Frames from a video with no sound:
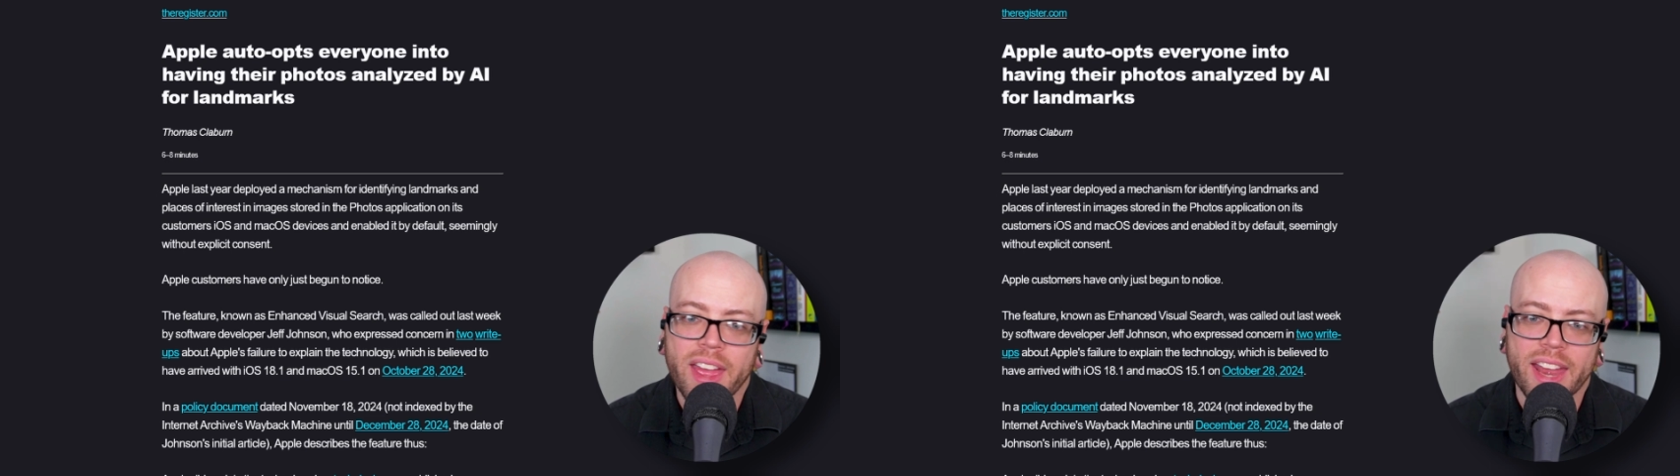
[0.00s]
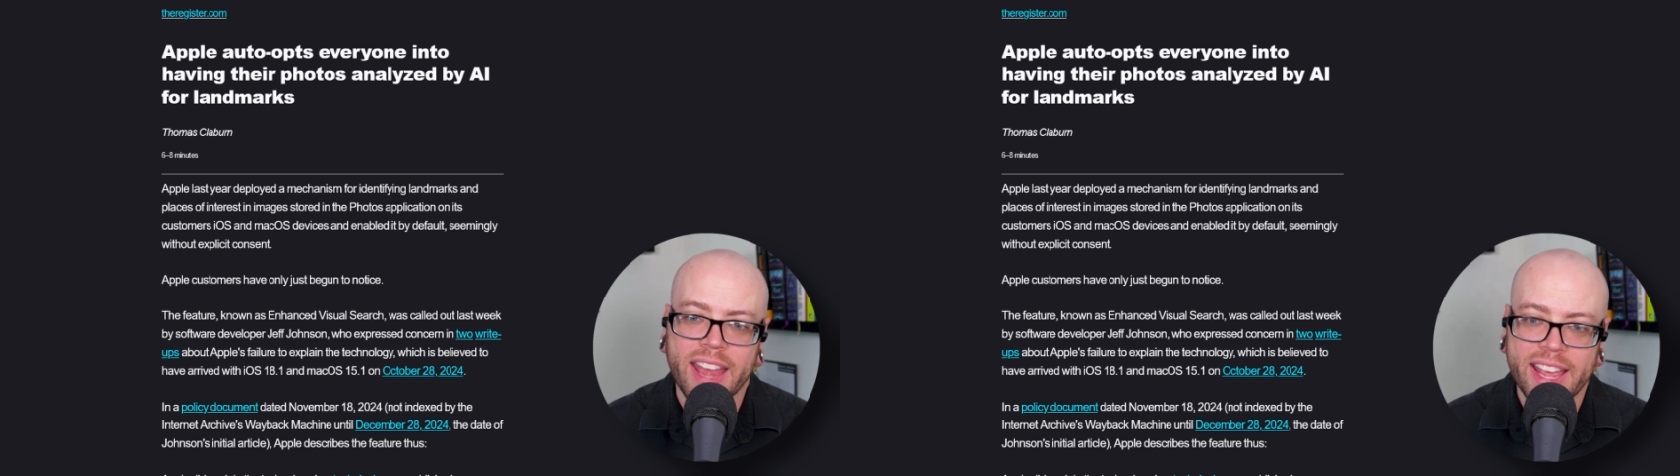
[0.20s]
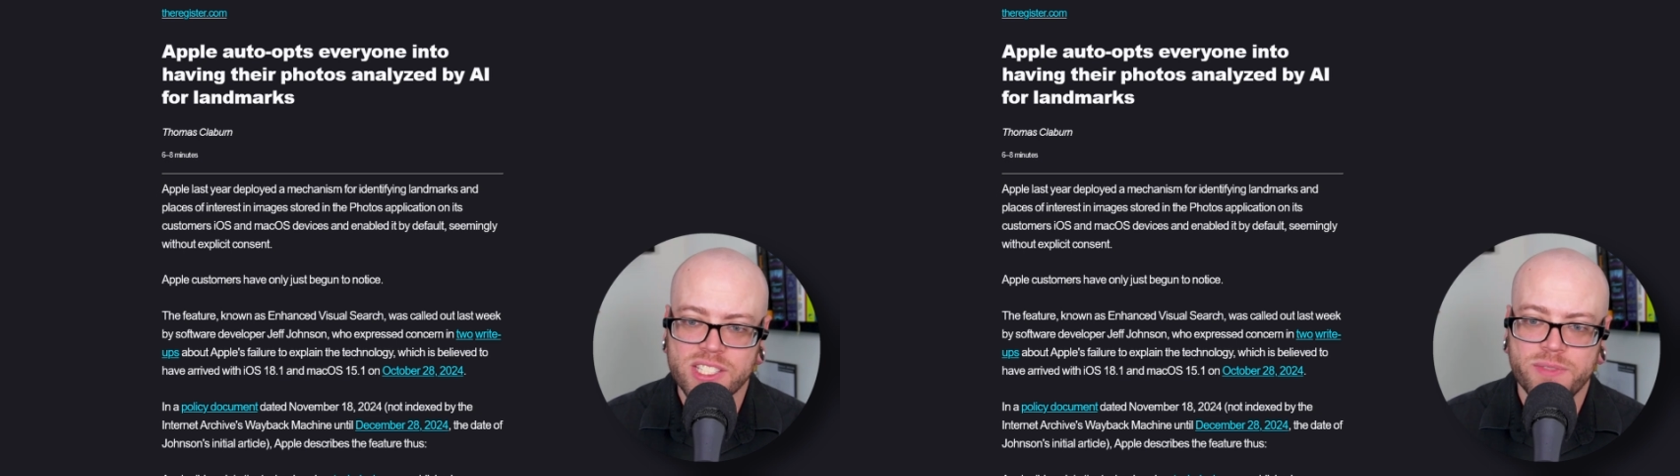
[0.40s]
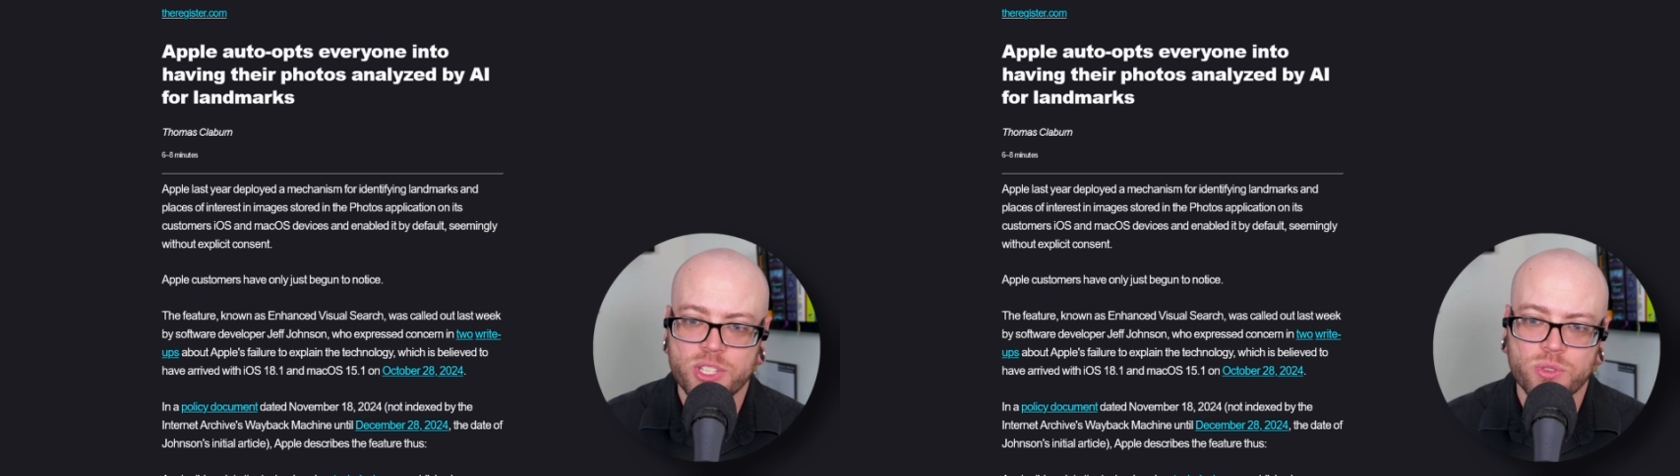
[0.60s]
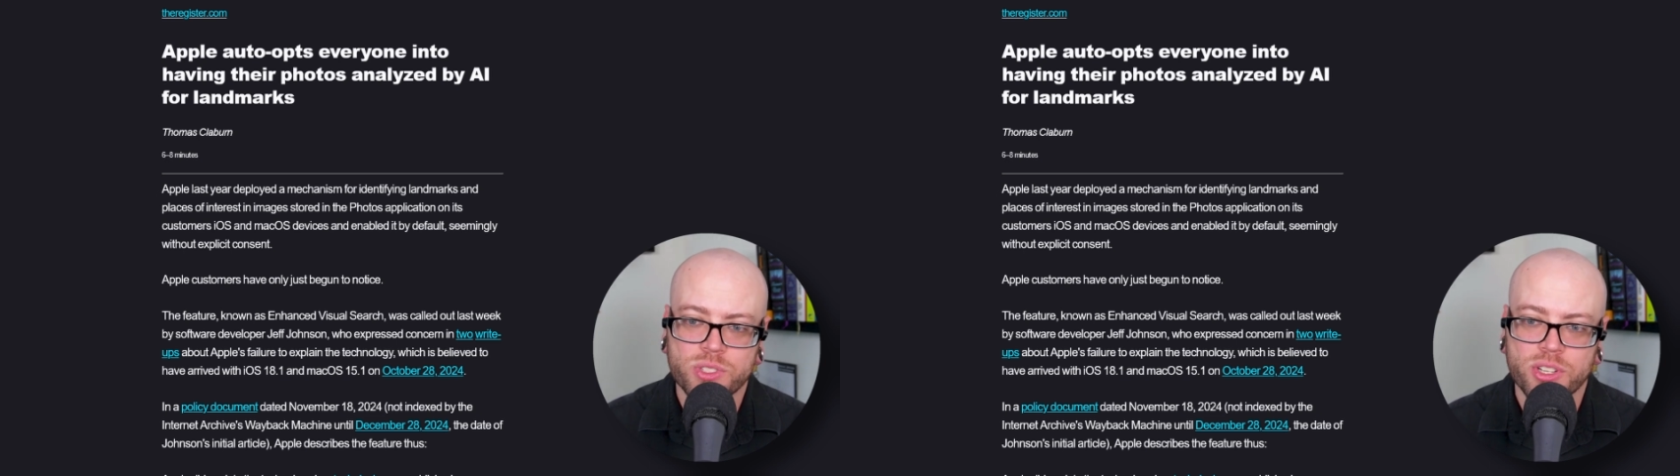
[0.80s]
Enhanced
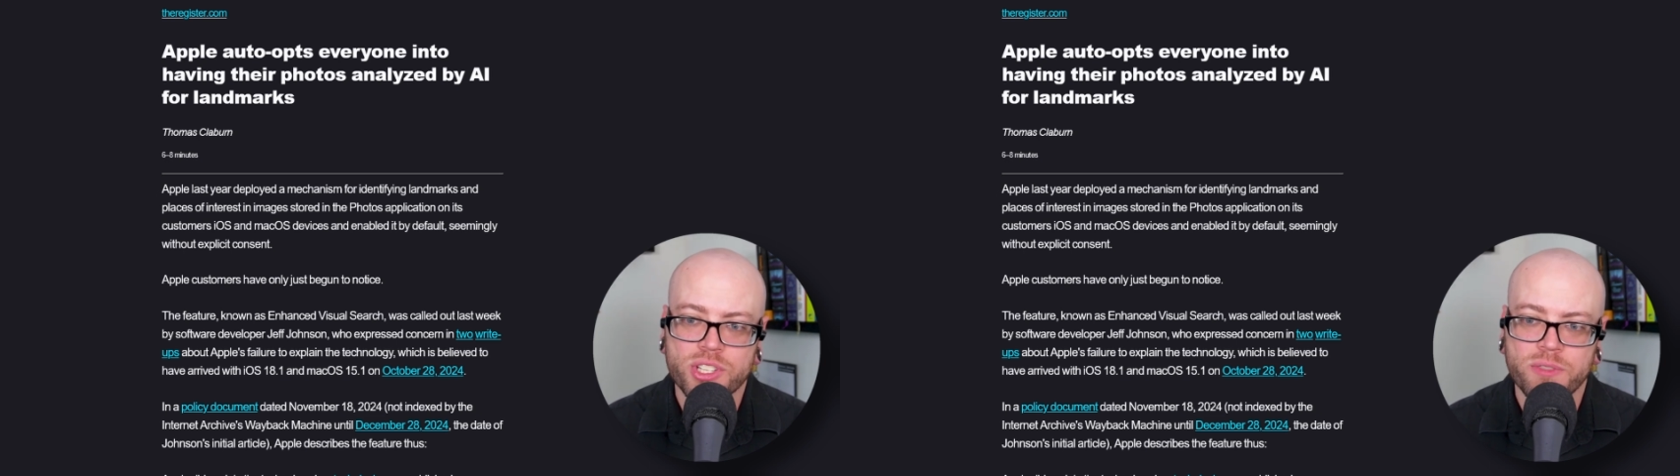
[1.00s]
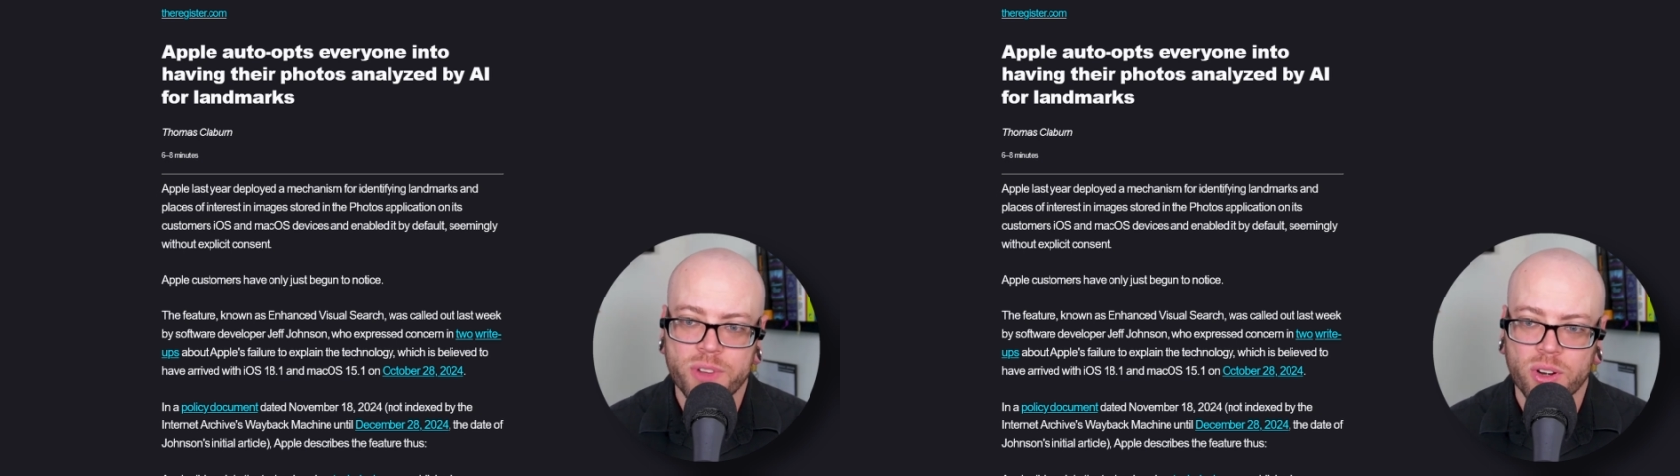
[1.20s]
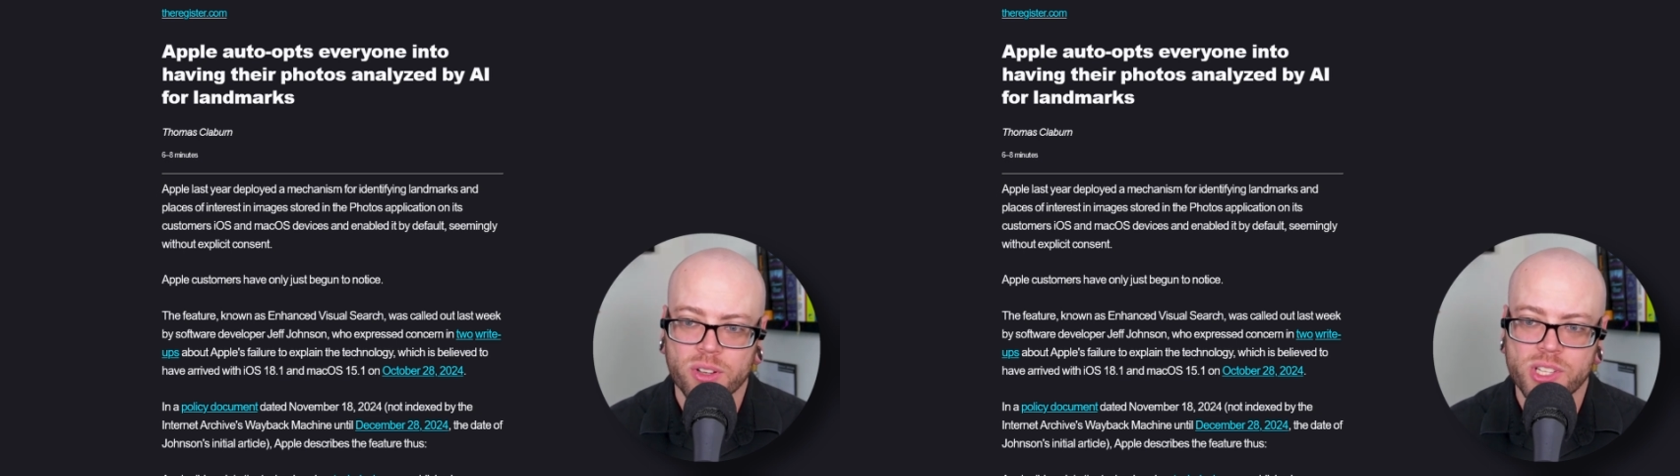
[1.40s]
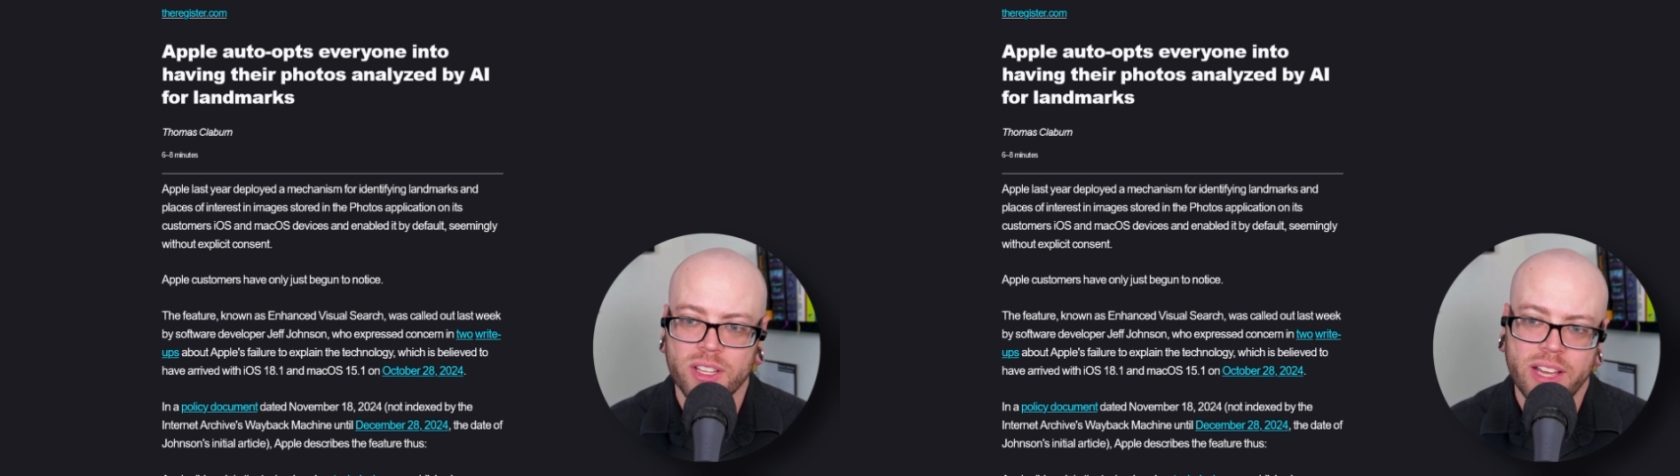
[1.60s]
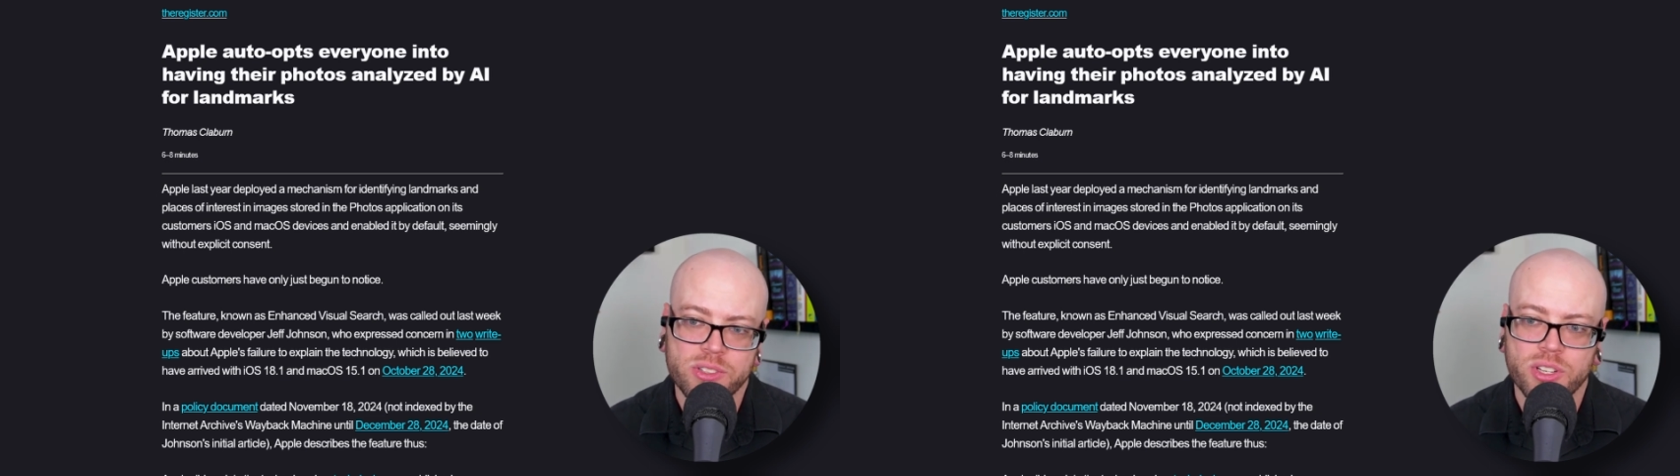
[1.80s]
Visual Search in Photos
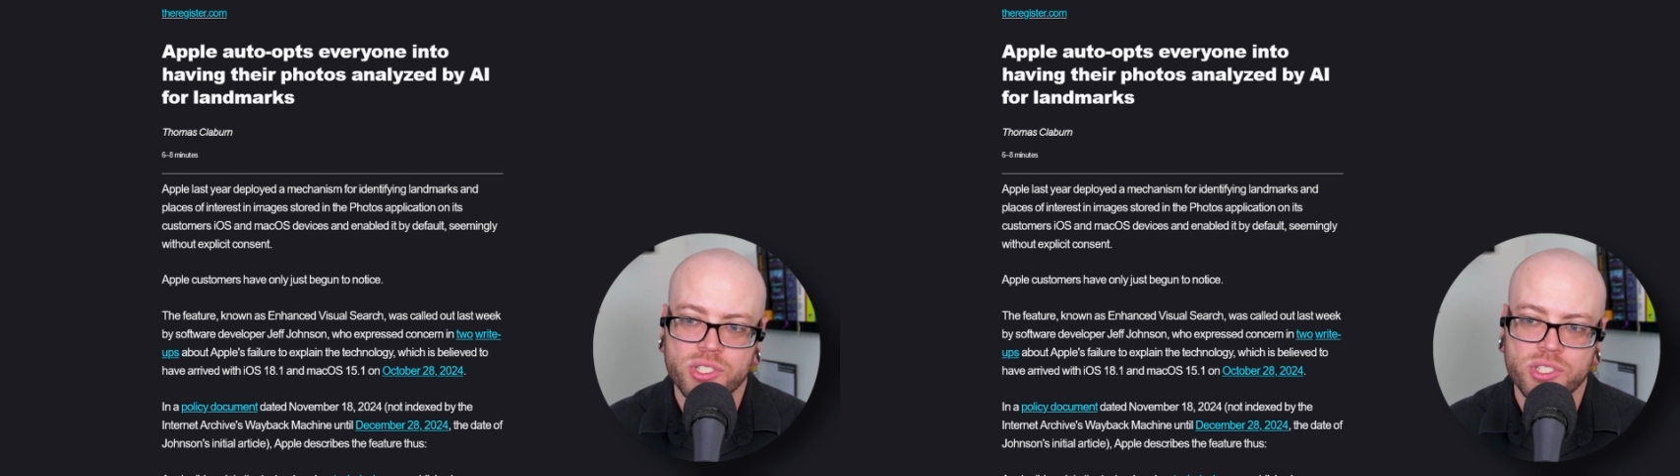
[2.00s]
allows you